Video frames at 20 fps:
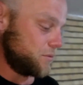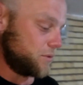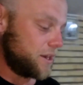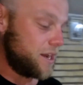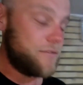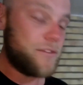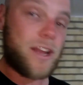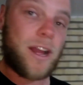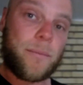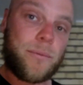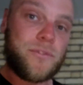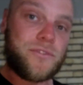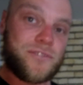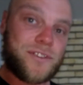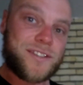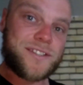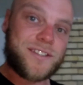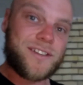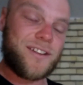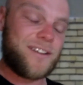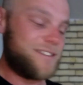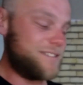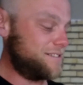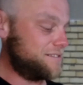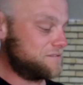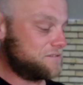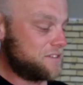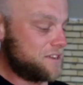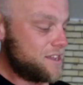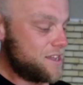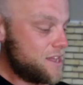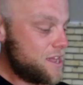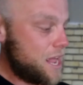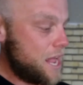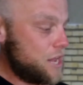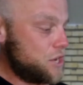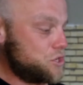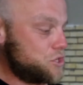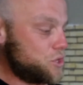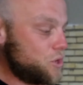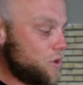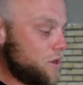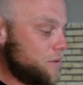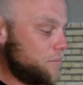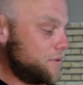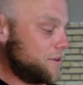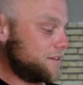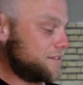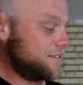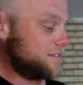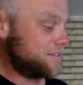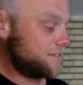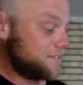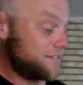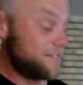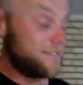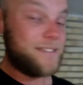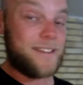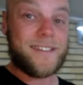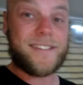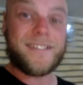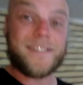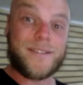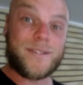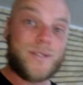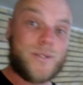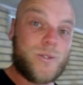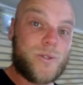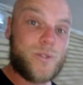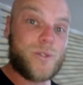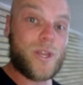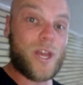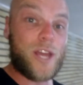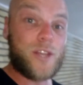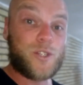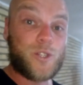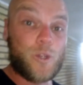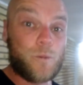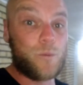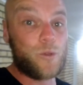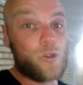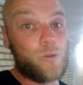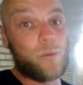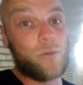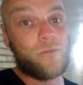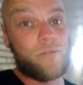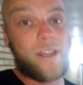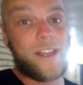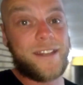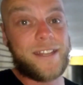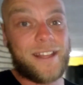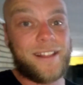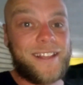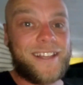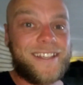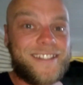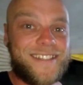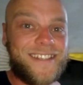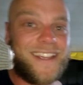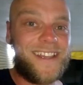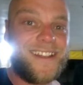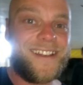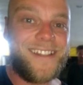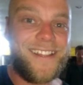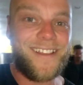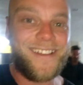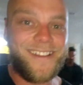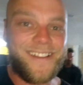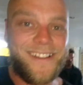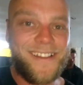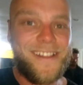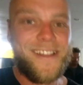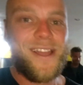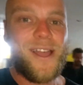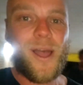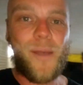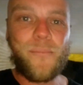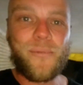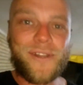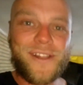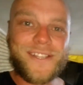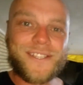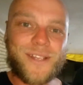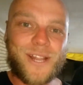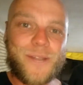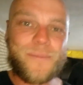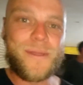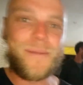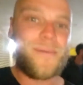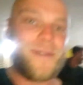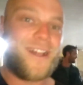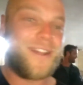we're gonna have a couple of drinks tonight and enjoy. But this is a super duper rare delicacy, and I'm pretty excited to be a